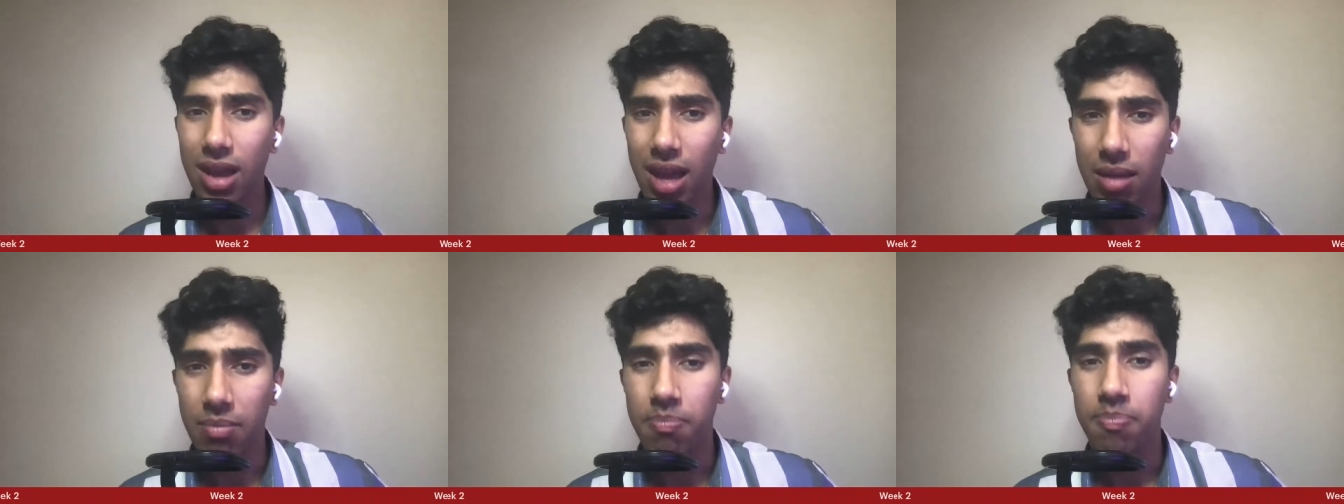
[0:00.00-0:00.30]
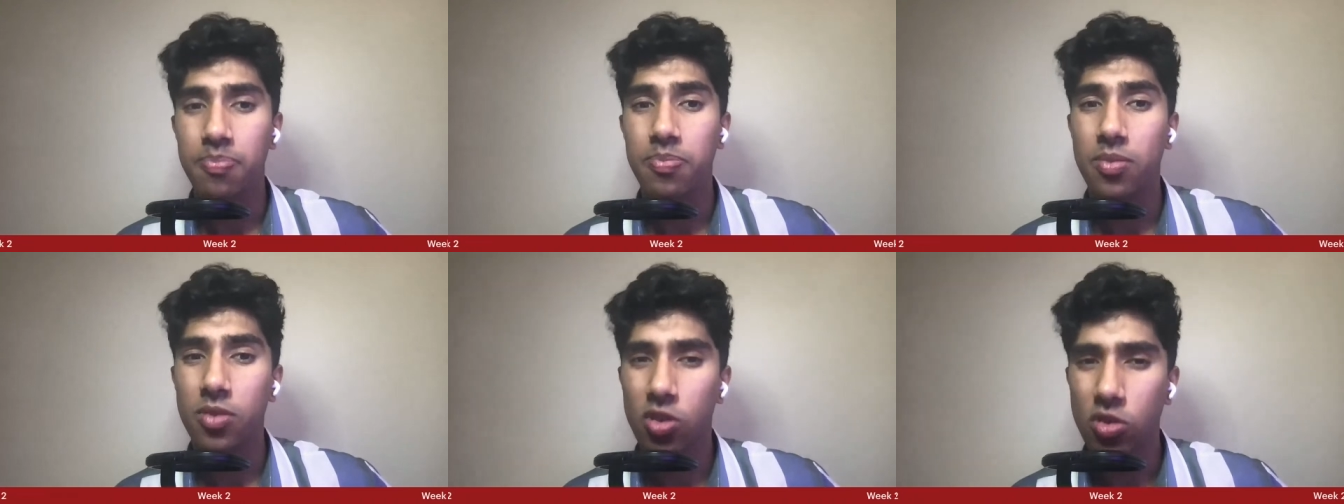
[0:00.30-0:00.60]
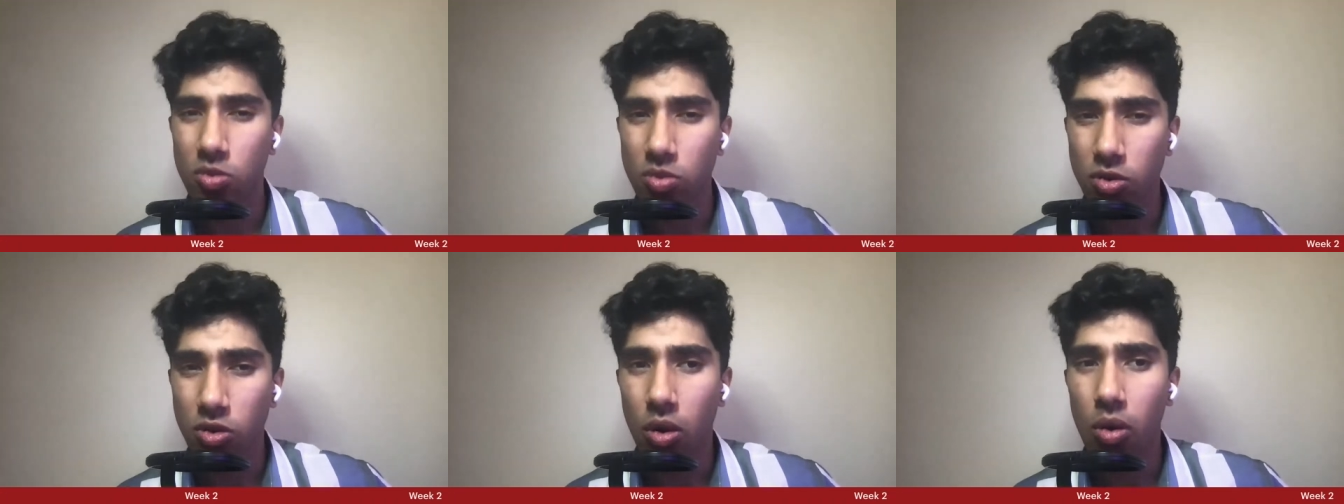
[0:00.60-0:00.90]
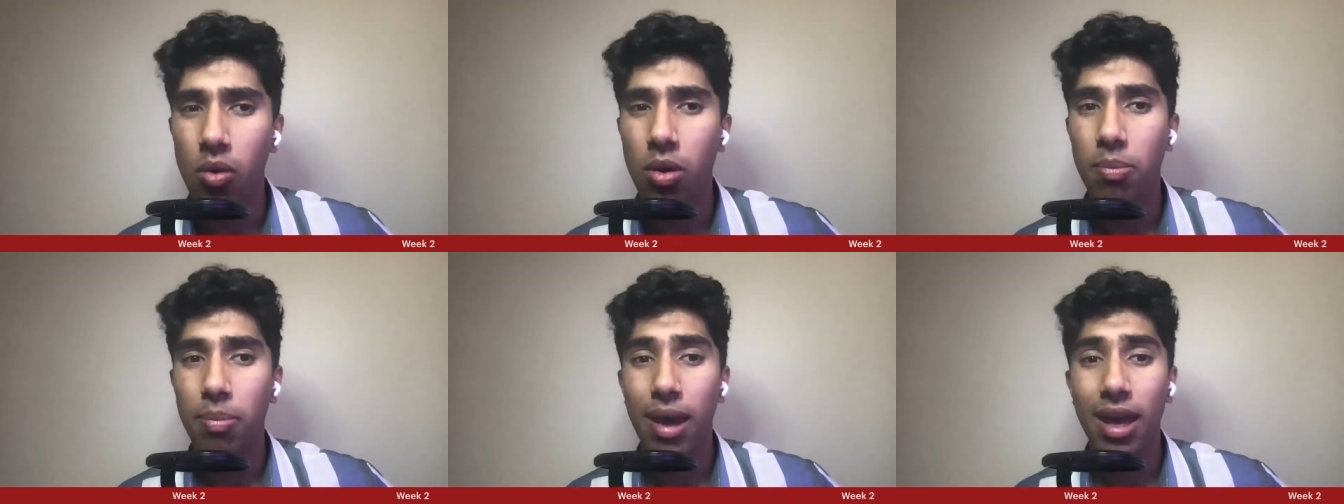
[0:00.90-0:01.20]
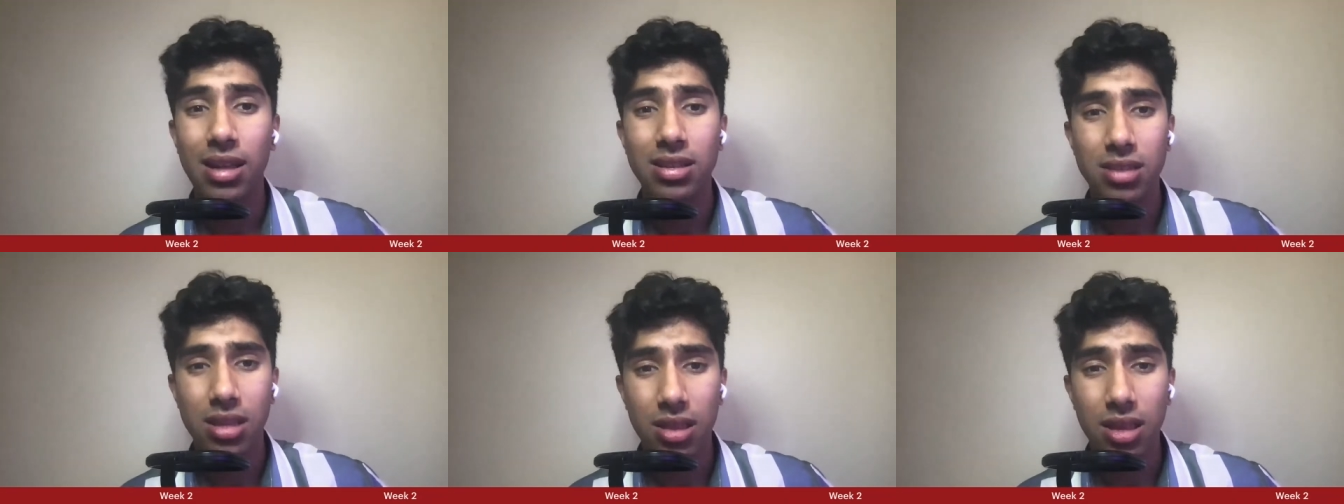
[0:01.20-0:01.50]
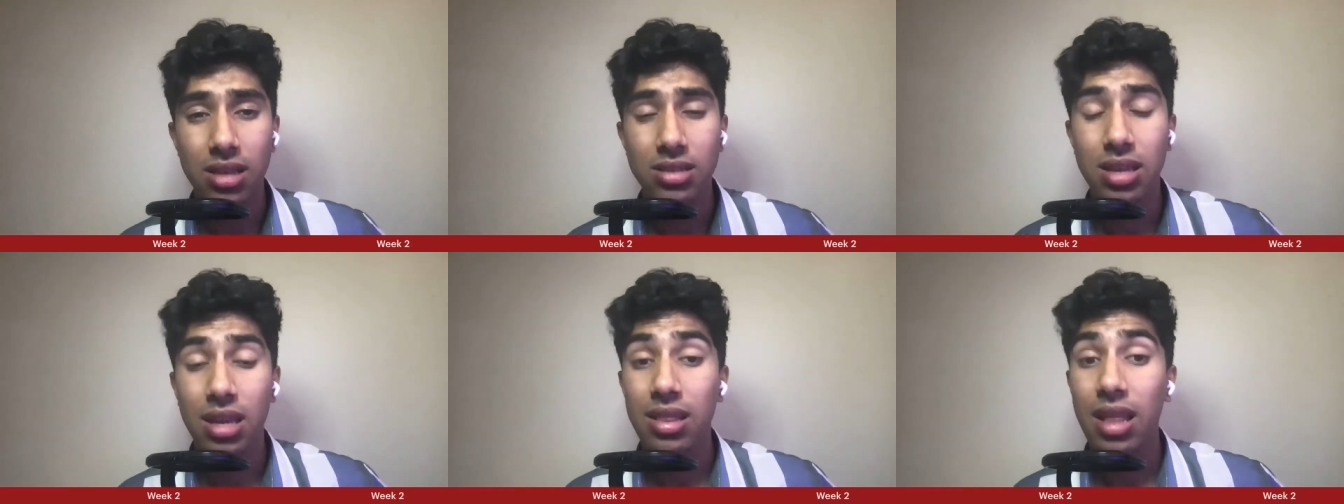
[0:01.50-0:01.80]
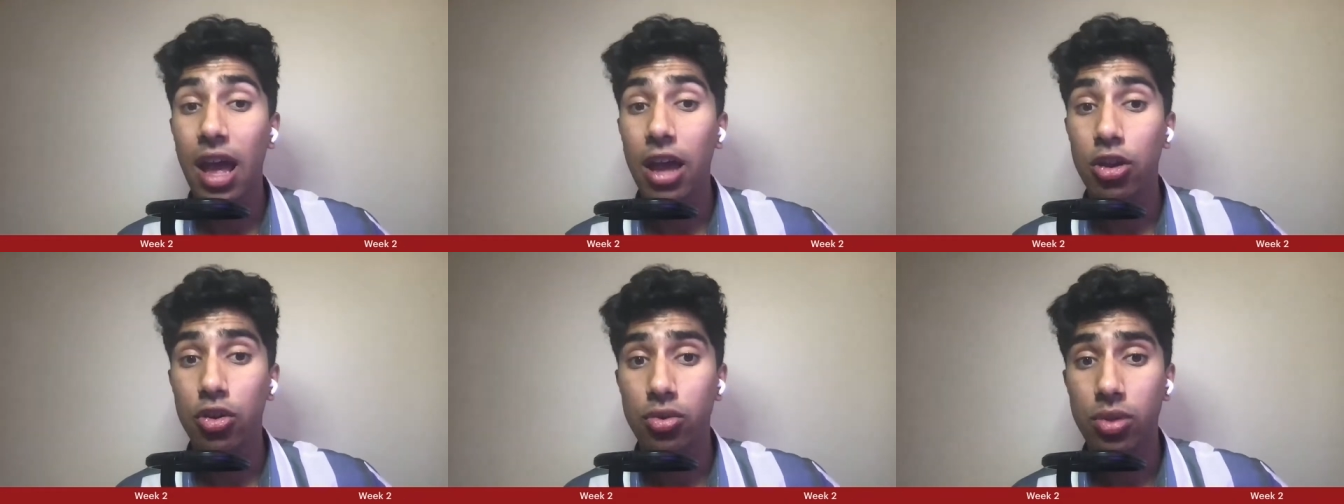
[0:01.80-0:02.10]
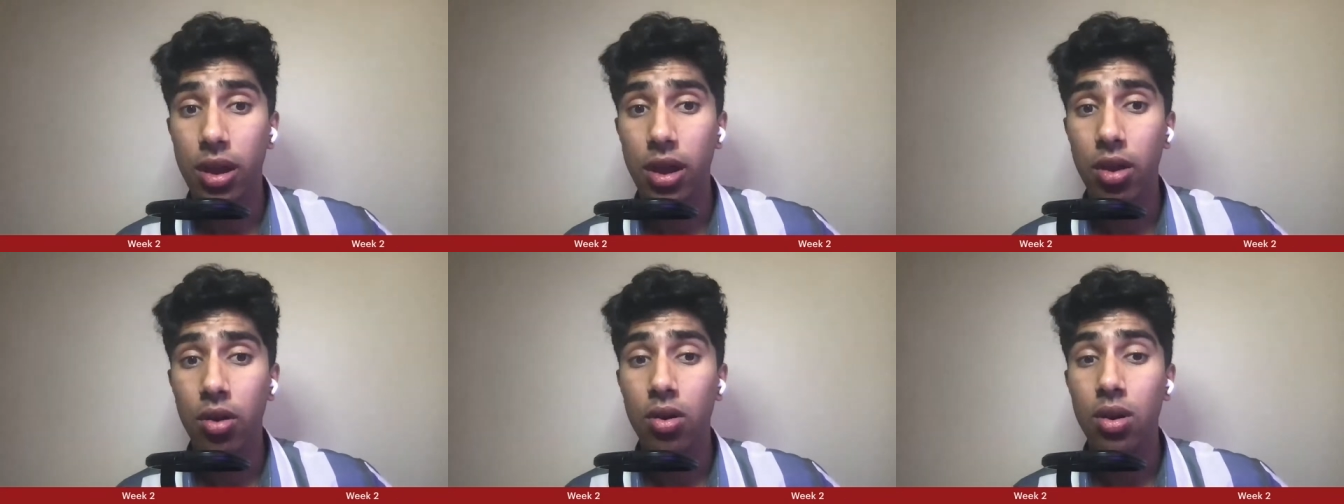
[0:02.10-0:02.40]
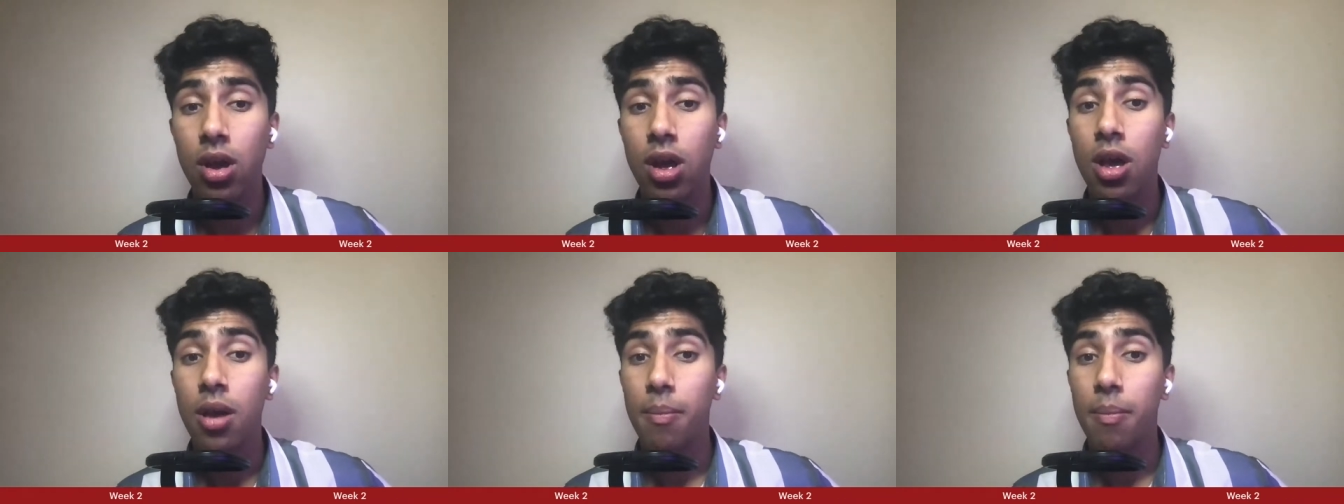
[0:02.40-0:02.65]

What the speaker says: Again, growing pains and things like that, you're there.